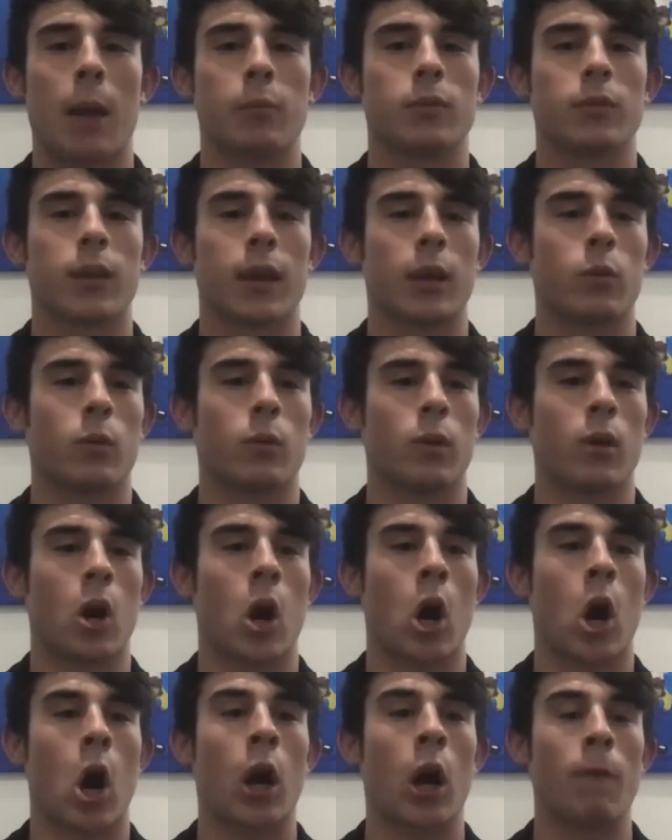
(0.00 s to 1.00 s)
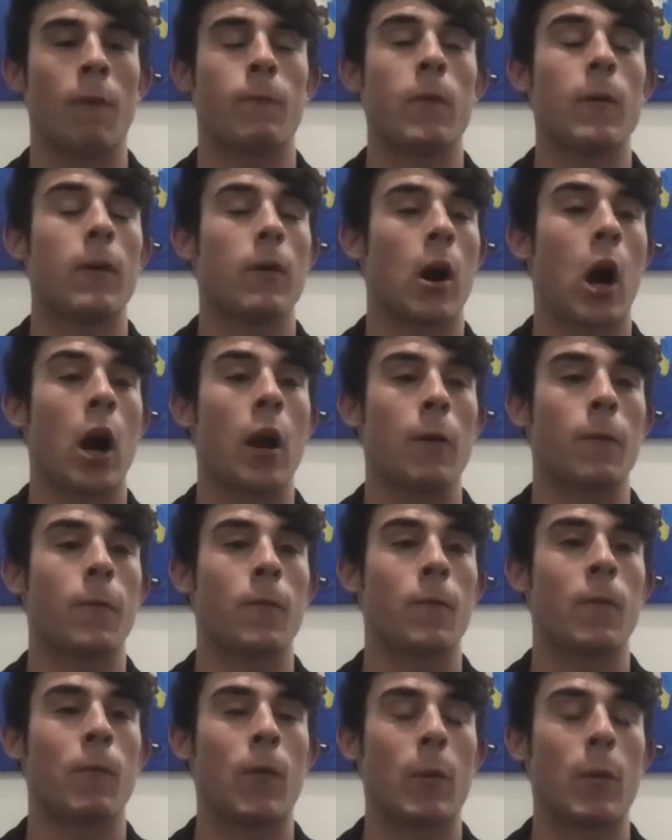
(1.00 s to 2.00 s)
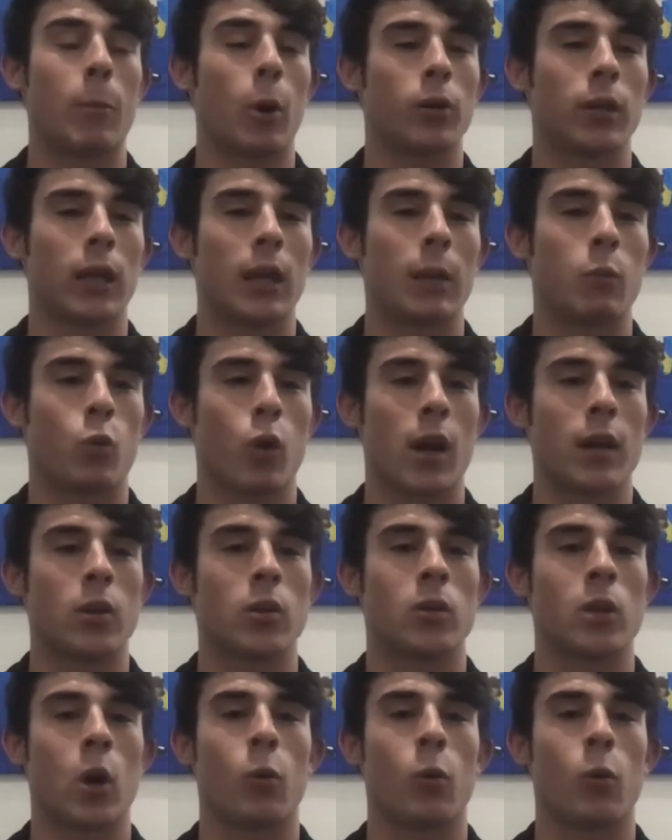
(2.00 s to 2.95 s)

like on a, on a football team where I don't